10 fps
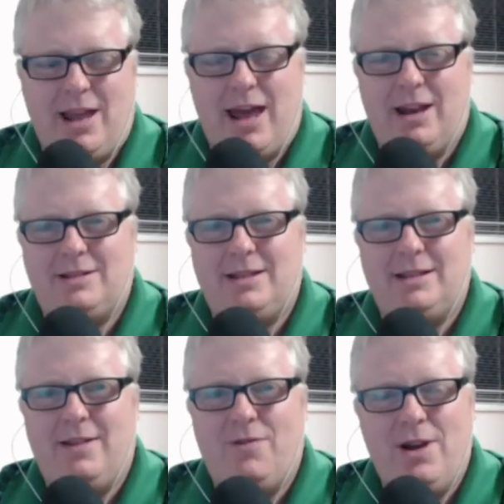had a
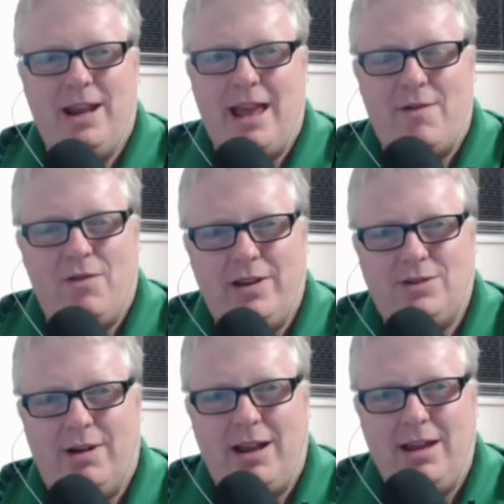64, you didn't have a
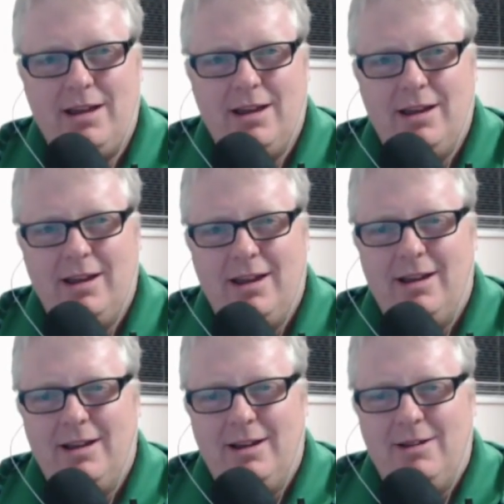VIC-20?
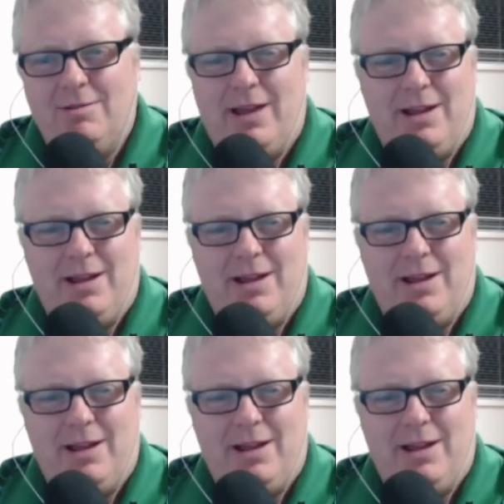Were they